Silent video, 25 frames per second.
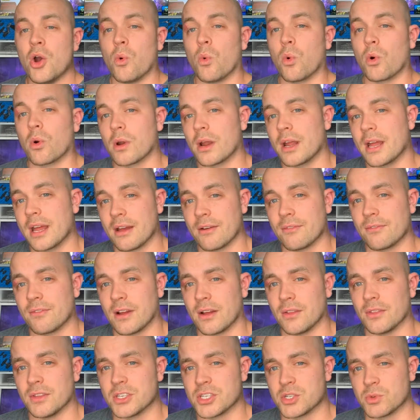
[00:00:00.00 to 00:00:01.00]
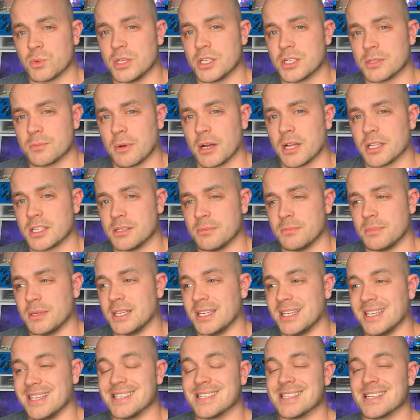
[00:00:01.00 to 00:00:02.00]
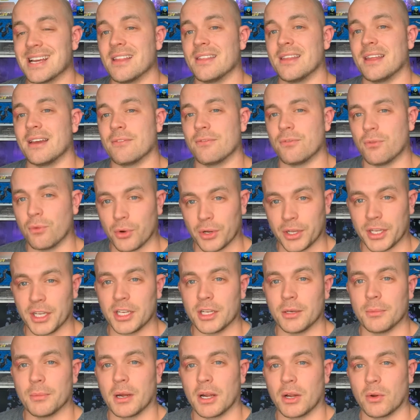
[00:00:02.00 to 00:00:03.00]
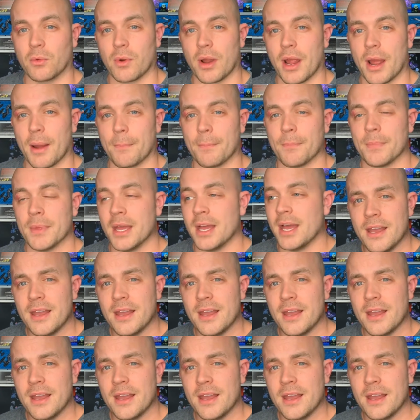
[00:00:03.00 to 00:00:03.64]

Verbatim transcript: where I have found the sweet spot to be is on that 4GB RAM.